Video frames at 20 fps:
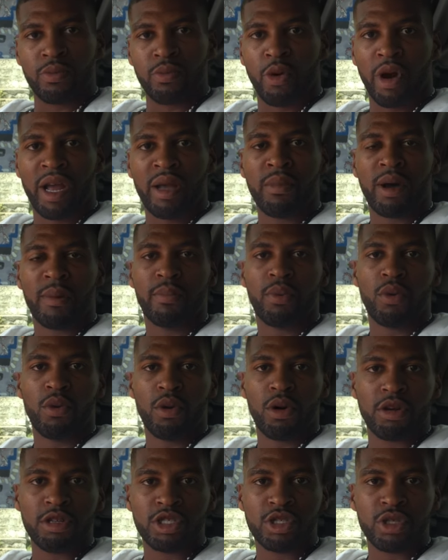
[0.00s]
writing my
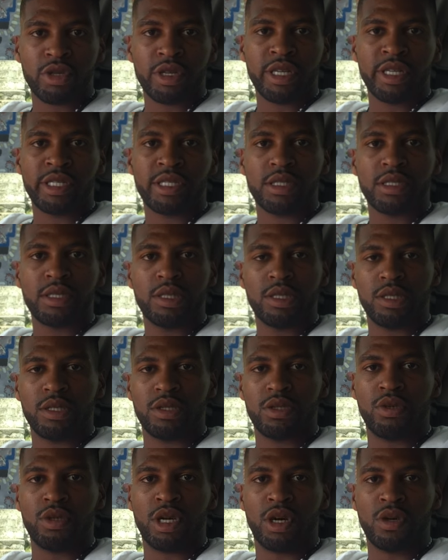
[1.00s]
poetries,
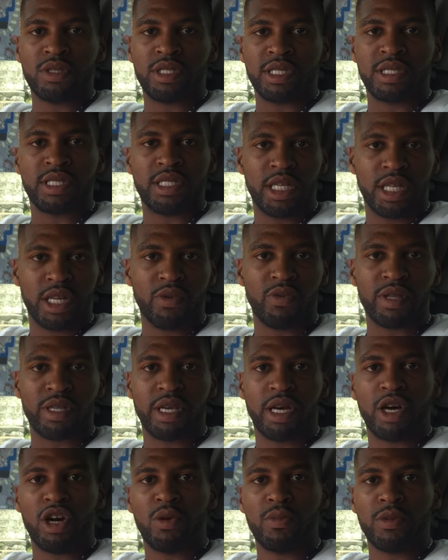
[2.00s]
you know, just chilling with
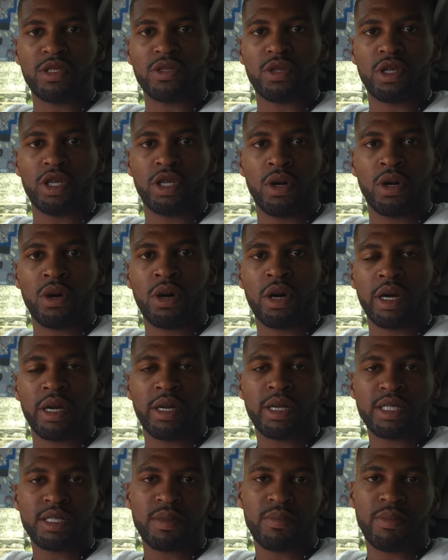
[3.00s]
the homies on the yard.
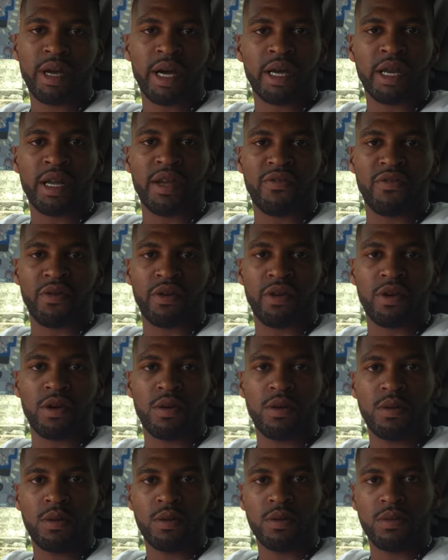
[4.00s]
That's about it for real.
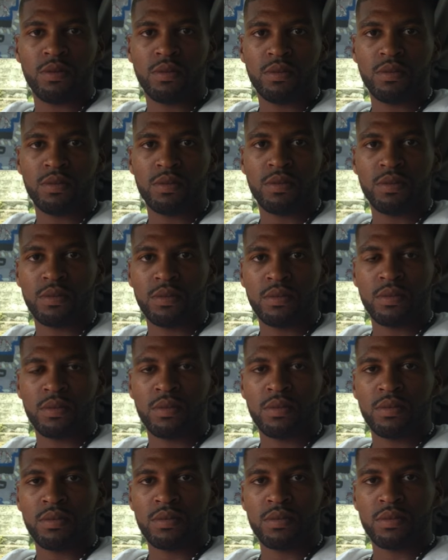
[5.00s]

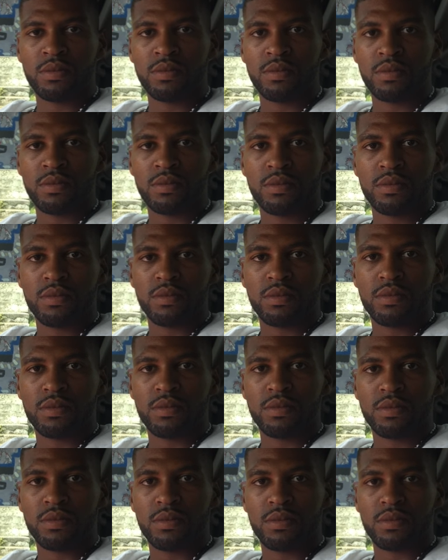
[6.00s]
So, uh,
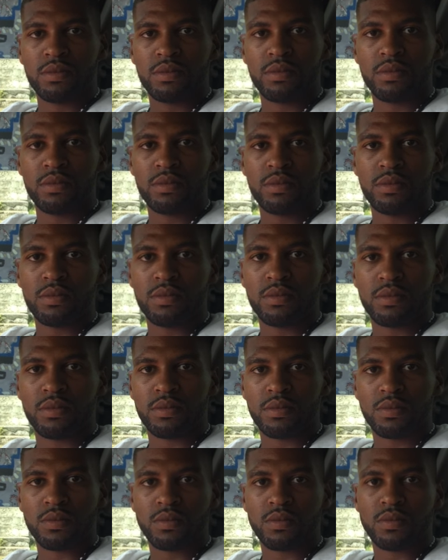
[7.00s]
I
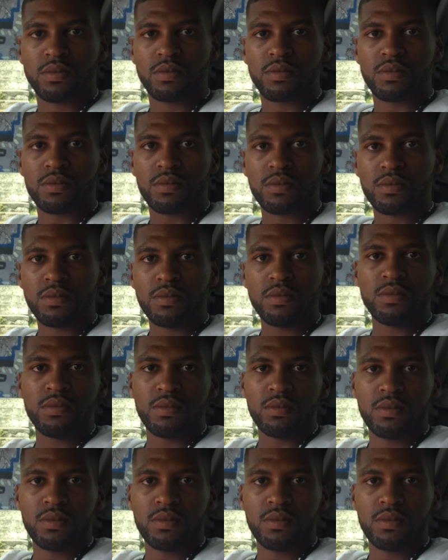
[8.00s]
heard you you mentioned